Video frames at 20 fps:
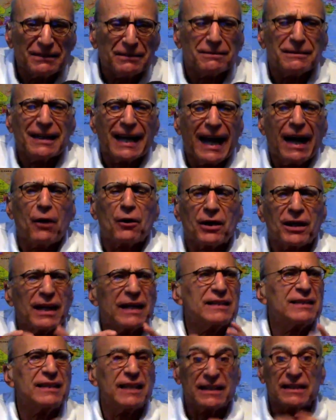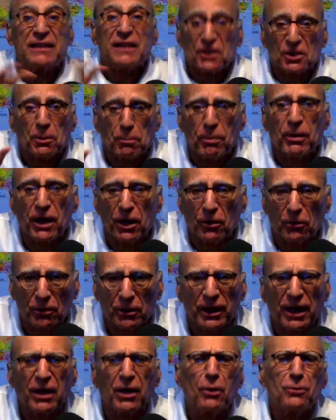how could I say, disappeared.
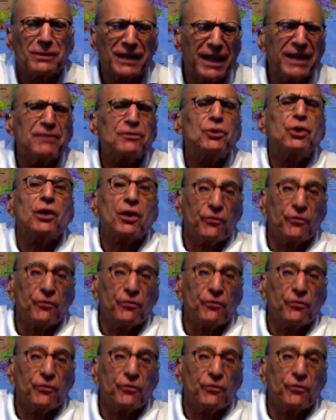They took